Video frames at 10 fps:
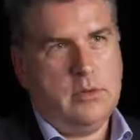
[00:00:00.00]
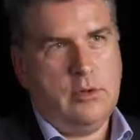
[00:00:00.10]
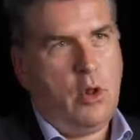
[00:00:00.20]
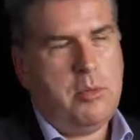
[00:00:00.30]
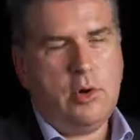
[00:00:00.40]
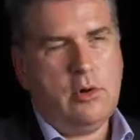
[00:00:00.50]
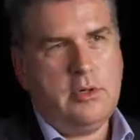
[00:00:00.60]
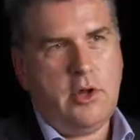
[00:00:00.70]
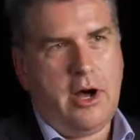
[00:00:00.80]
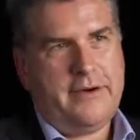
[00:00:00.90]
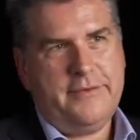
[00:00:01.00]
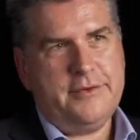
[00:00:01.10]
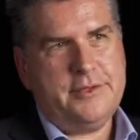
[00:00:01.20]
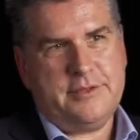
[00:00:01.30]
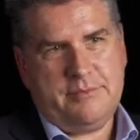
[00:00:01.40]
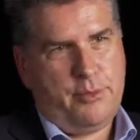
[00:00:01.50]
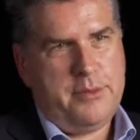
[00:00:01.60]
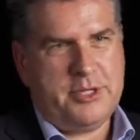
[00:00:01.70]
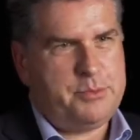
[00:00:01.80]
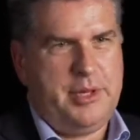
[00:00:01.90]
Global gold offers
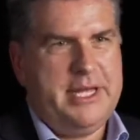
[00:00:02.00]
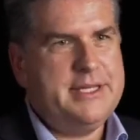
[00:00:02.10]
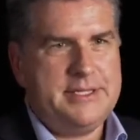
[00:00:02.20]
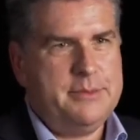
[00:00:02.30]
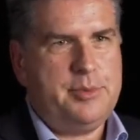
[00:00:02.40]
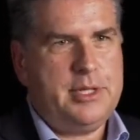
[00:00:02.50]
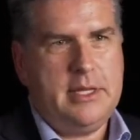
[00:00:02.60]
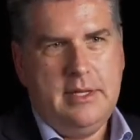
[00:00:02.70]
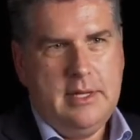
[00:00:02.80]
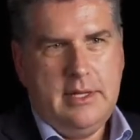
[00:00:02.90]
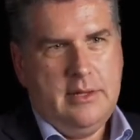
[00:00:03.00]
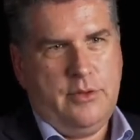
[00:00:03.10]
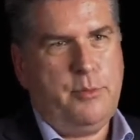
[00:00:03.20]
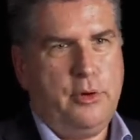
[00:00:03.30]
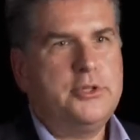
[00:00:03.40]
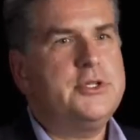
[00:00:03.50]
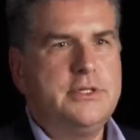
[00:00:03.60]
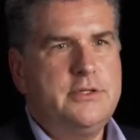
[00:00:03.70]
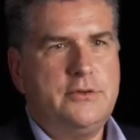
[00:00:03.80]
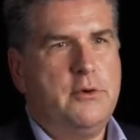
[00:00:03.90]
pretty much plain and simply the
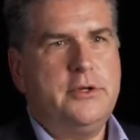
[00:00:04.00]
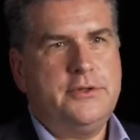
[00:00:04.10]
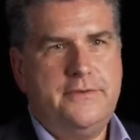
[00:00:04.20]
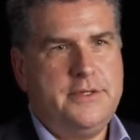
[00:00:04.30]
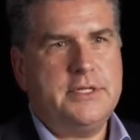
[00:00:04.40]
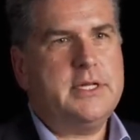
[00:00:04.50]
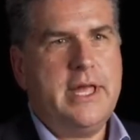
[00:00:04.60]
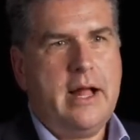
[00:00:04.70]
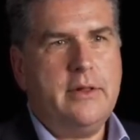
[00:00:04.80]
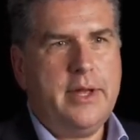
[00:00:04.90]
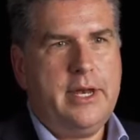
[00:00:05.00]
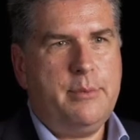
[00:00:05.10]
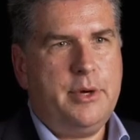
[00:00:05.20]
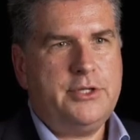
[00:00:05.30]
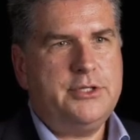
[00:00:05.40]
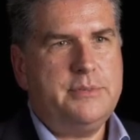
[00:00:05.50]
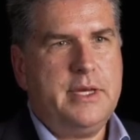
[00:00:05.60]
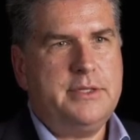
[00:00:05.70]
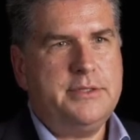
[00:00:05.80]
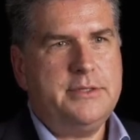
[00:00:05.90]
purchase and storage of physically allocated precious
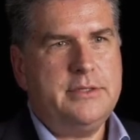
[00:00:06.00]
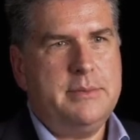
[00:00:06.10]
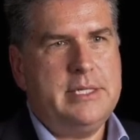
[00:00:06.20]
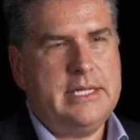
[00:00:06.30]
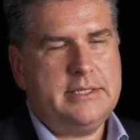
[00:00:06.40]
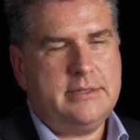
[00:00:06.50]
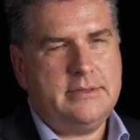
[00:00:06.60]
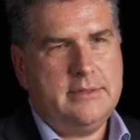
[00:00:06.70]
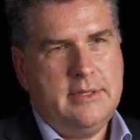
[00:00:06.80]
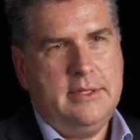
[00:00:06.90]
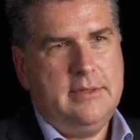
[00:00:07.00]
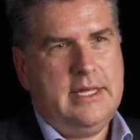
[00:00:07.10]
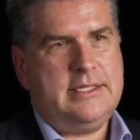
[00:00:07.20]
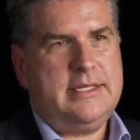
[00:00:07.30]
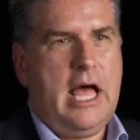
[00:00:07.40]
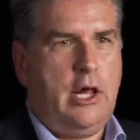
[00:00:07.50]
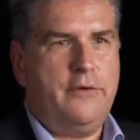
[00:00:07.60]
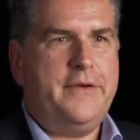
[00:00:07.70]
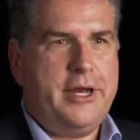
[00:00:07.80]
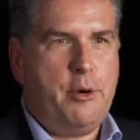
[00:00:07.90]
metals. I mean, that's the
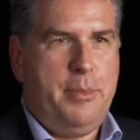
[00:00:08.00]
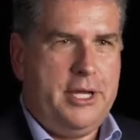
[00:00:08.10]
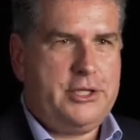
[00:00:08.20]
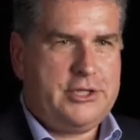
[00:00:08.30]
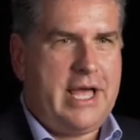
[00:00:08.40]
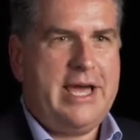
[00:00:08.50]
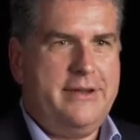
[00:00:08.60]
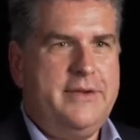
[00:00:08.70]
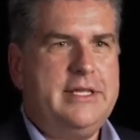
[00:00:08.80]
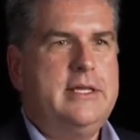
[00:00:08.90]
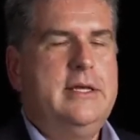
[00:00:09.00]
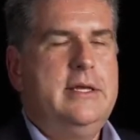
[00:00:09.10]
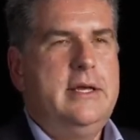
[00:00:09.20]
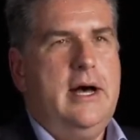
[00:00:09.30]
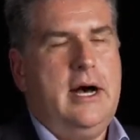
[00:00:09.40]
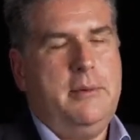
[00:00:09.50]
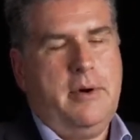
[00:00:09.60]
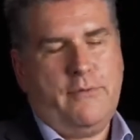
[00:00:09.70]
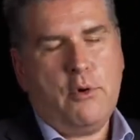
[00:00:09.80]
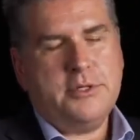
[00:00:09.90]
elevator pitch side of it.
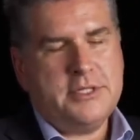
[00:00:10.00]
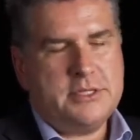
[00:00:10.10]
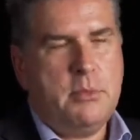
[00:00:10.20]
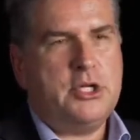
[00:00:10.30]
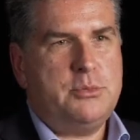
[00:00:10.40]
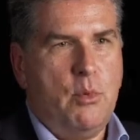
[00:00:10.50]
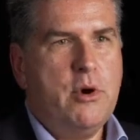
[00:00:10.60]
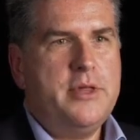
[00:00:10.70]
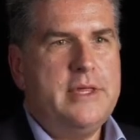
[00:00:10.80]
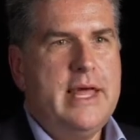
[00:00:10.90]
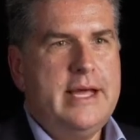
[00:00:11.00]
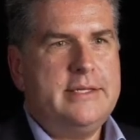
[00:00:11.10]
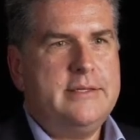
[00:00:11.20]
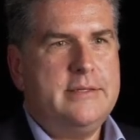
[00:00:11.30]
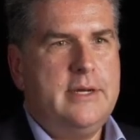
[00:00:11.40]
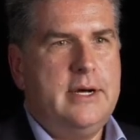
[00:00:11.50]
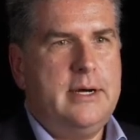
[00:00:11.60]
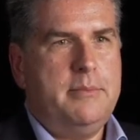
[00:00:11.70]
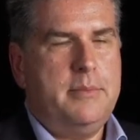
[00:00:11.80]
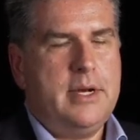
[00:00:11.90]
Of course, it's much more than that,
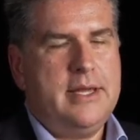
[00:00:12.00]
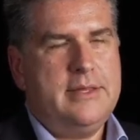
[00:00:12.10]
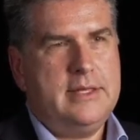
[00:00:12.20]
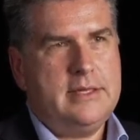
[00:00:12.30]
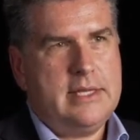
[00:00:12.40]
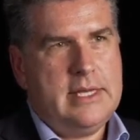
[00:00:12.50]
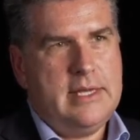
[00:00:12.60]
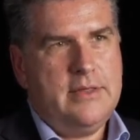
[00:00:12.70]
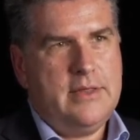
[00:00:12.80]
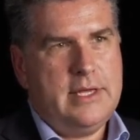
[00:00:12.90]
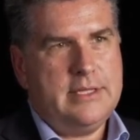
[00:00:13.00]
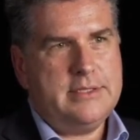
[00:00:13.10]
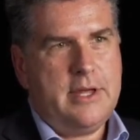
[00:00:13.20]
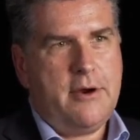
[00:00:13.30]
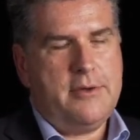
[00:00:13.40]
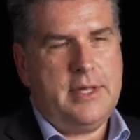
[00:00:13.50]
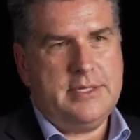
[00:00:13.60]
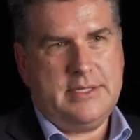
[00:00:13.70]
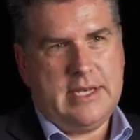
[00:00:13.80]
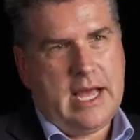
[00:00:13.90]
but I think the key things there are
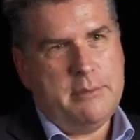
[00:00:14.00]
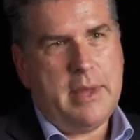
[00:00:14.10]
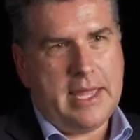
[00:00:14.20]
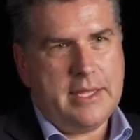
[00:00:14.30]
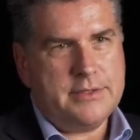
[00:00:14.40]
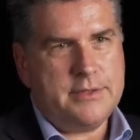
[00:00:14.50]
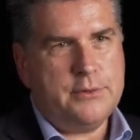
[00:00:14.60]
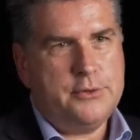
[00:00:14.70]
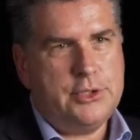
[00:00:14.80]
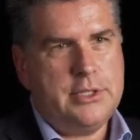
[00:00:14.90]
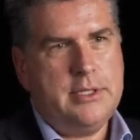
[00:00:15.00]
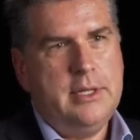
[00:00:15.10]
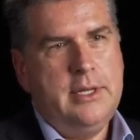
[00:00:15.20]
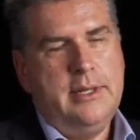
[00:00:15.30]
that it's a non-banking solution.